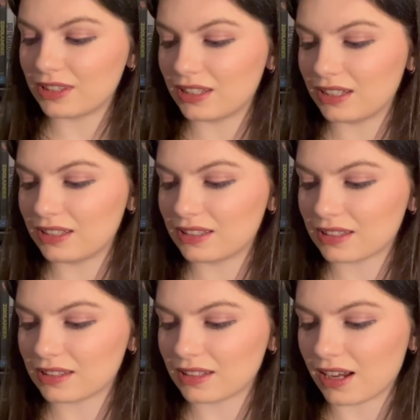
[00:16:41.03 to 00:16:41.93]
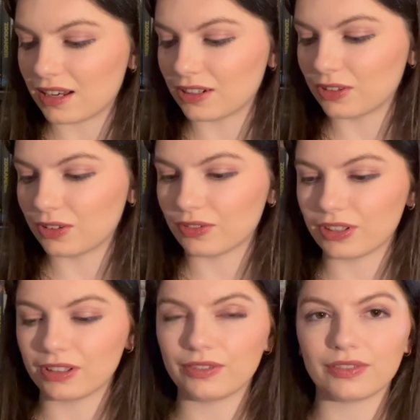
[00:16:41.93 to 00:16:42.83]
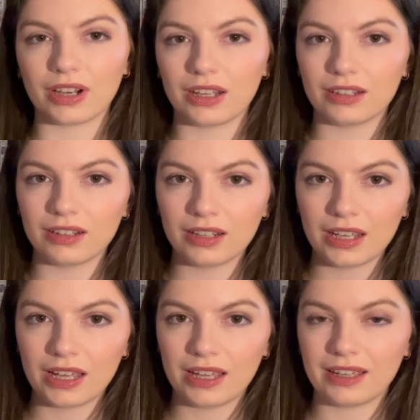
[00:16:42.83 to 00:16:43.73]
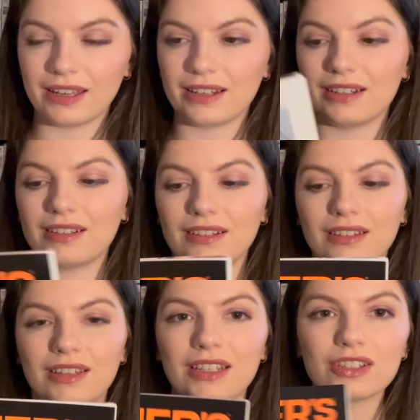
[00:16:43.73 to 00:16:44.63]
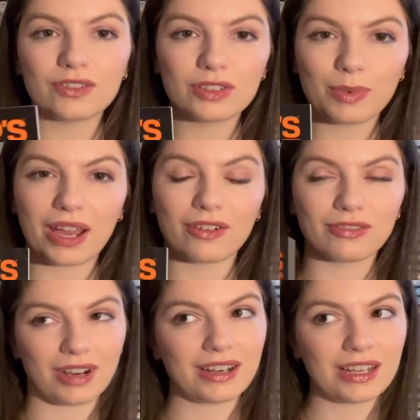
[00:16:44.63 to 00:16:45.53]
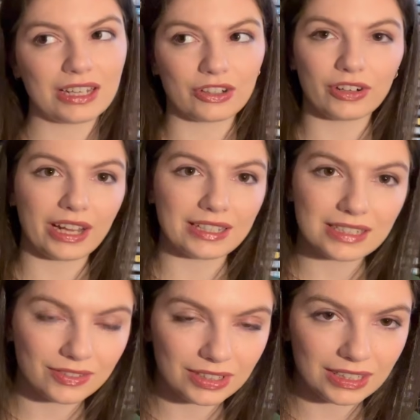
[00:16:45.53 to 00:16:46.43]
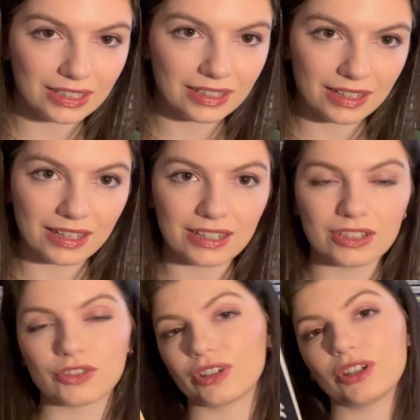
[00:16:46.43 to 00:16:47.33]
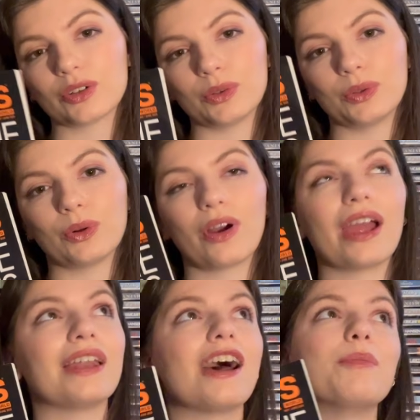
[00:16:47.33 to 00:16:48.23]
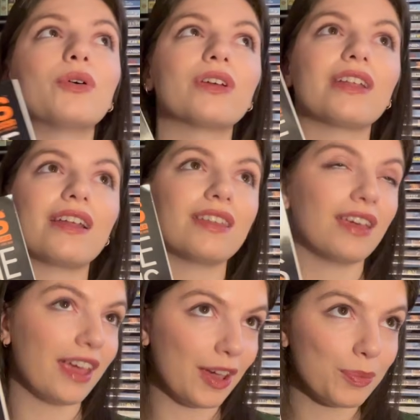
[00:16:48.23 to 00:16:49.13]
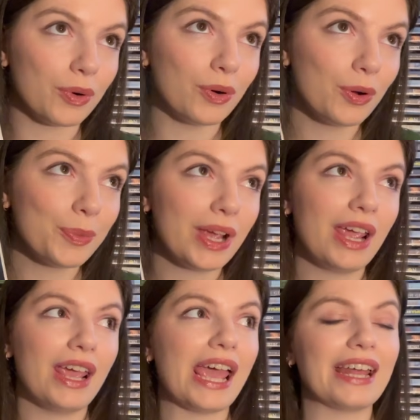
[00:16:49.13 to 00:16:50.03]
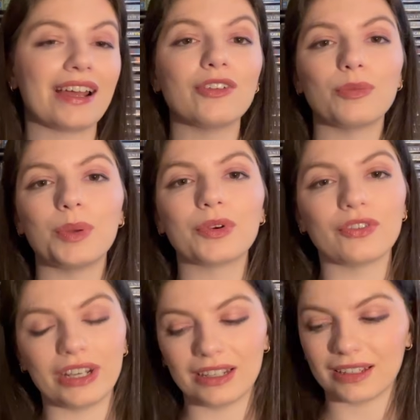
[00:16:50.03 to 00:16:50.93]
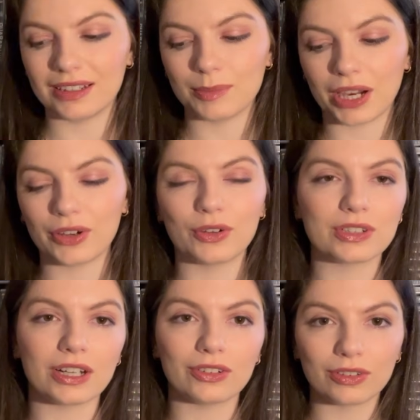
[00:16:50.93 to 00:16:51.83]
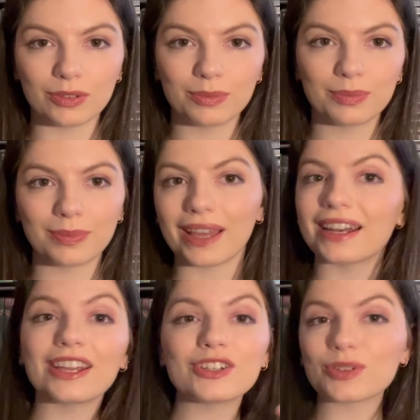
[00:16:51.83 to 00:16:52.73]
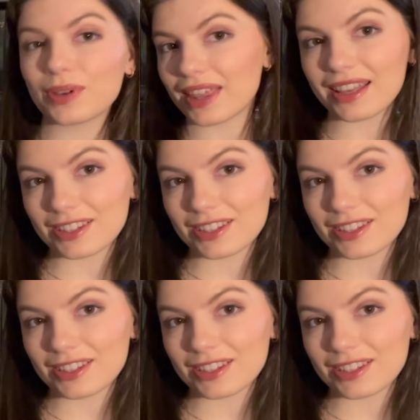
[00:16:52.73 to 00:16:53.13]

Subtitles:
this article are really fun. And the interview's about running and creativity, and it's really cool. And I bought it at the airport, and I remember reading it in my hotel room, and I enjoy that